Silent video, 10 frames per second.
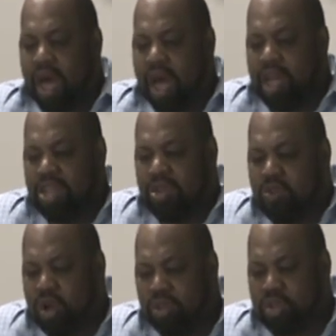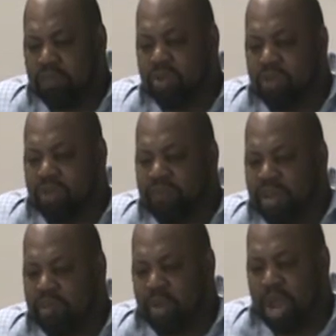Uh, you go through and you
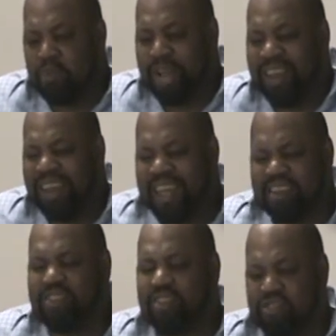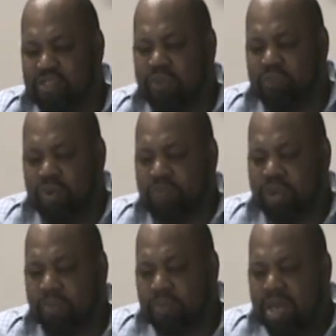develop a relationship with him.